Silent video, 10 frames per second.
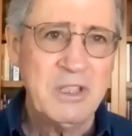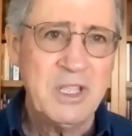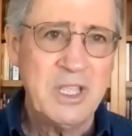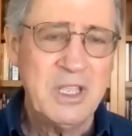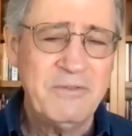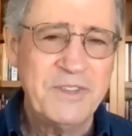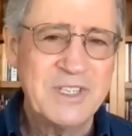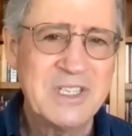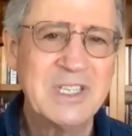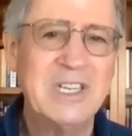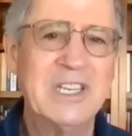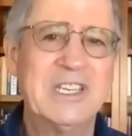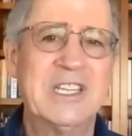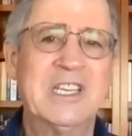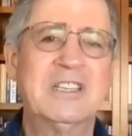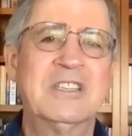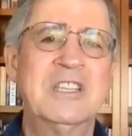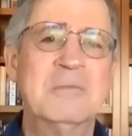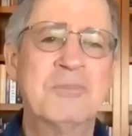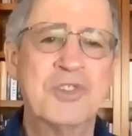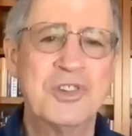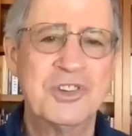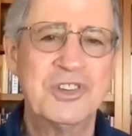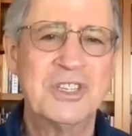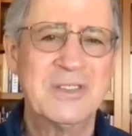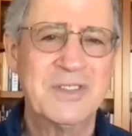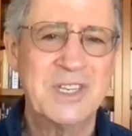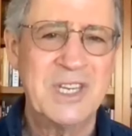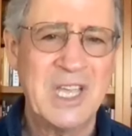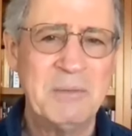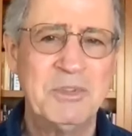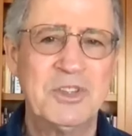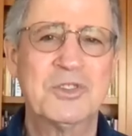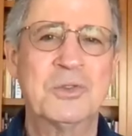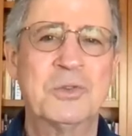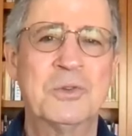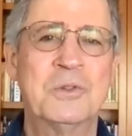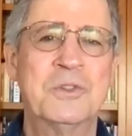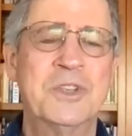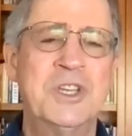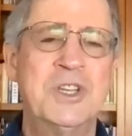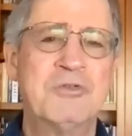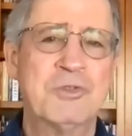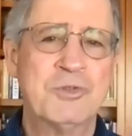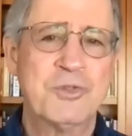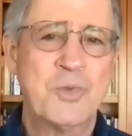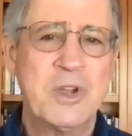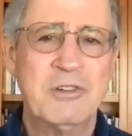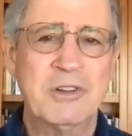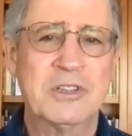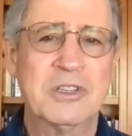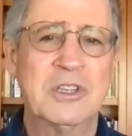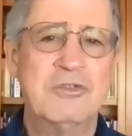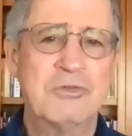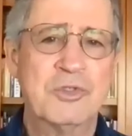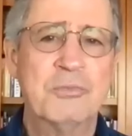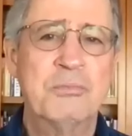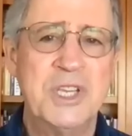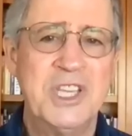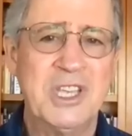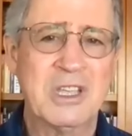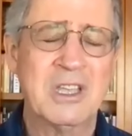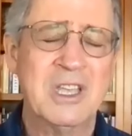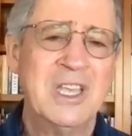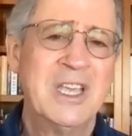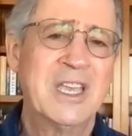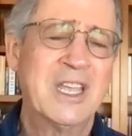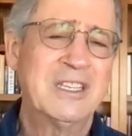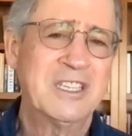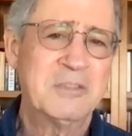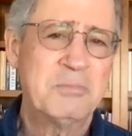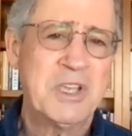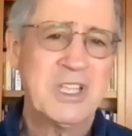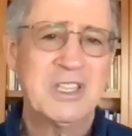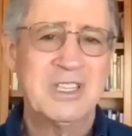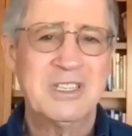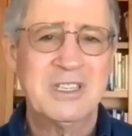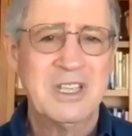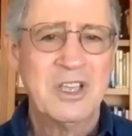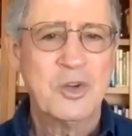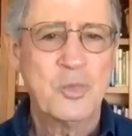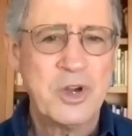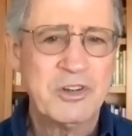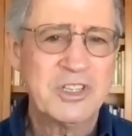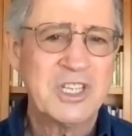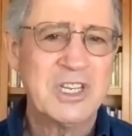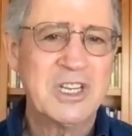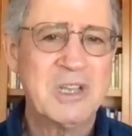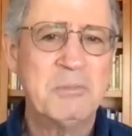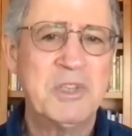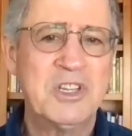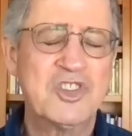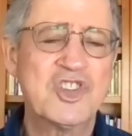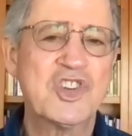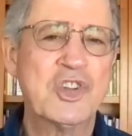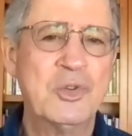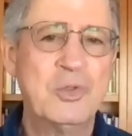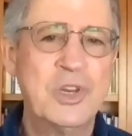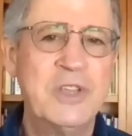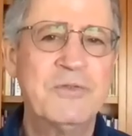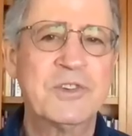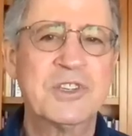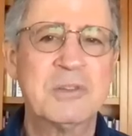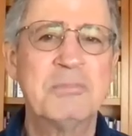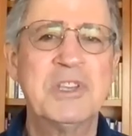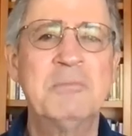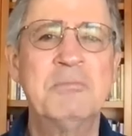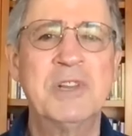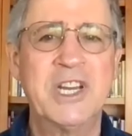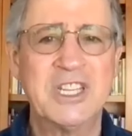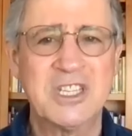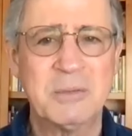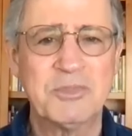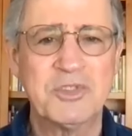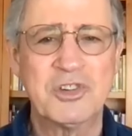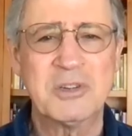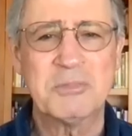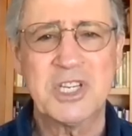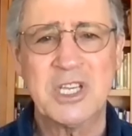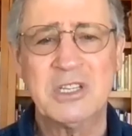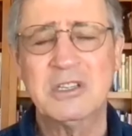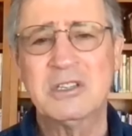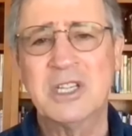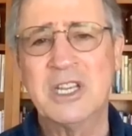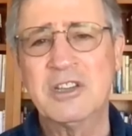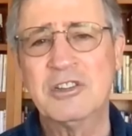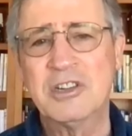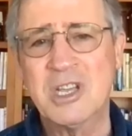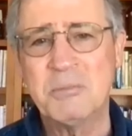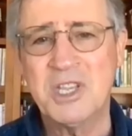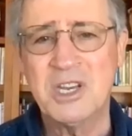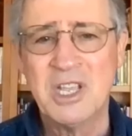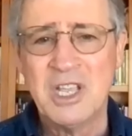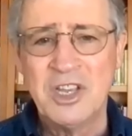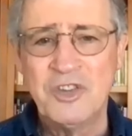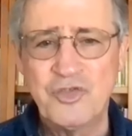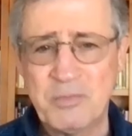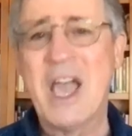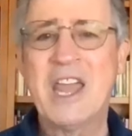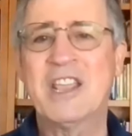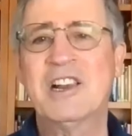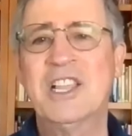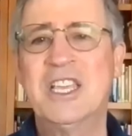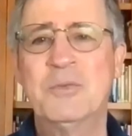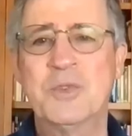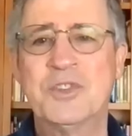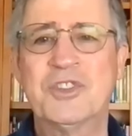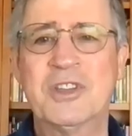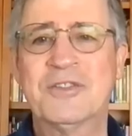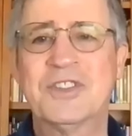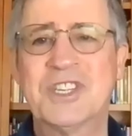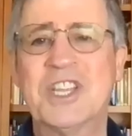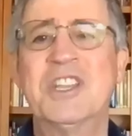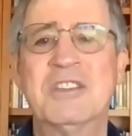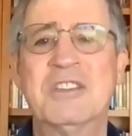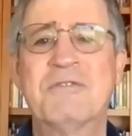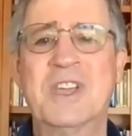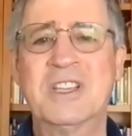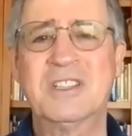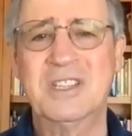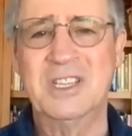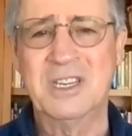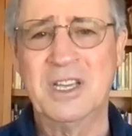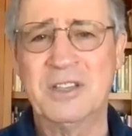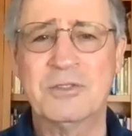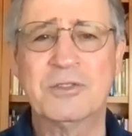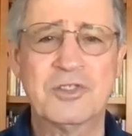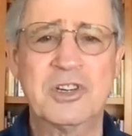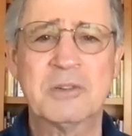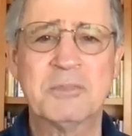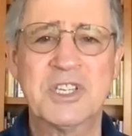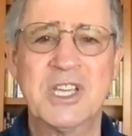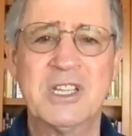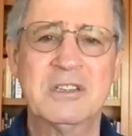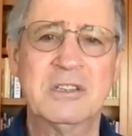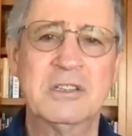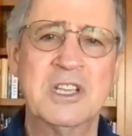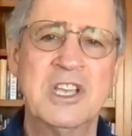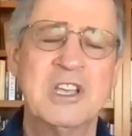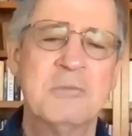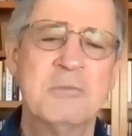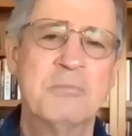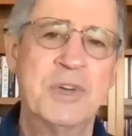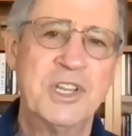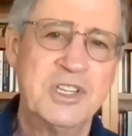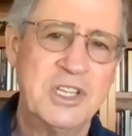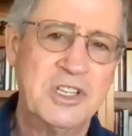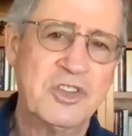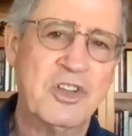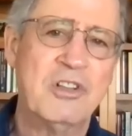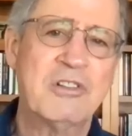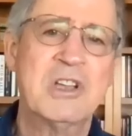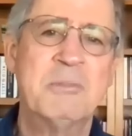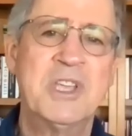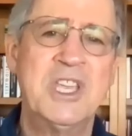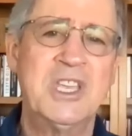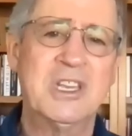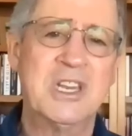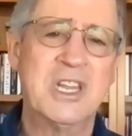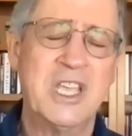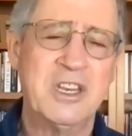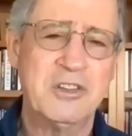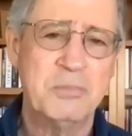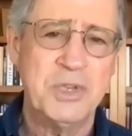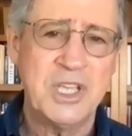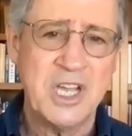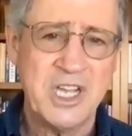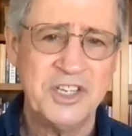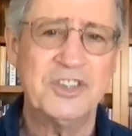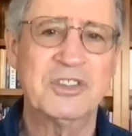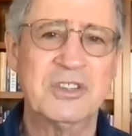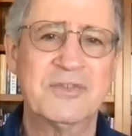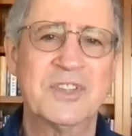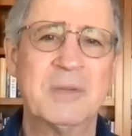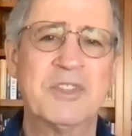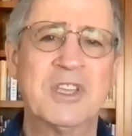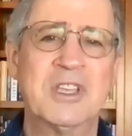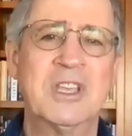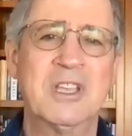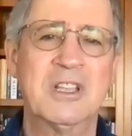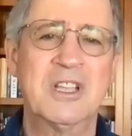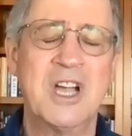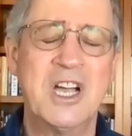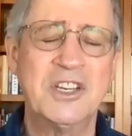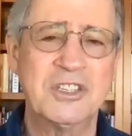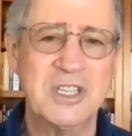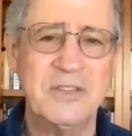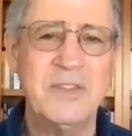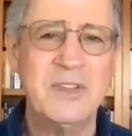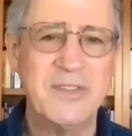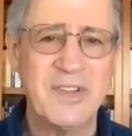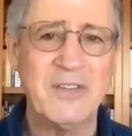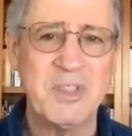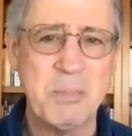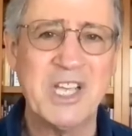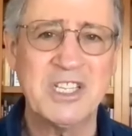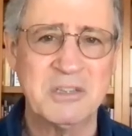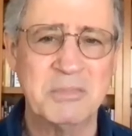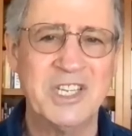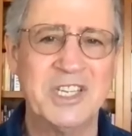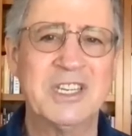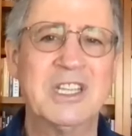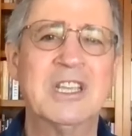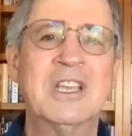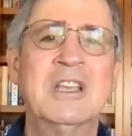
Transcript: it facilitates the emergence of the diamond soul in your own awareness, in your own being. And I suspect this awareness can come in slowly for some people and in some circumstances, and it could come in dramatically and with sort of stunning effects in other circumstances, but it's, it's all coming in. And to be conscious of something, conscious even of the possibility,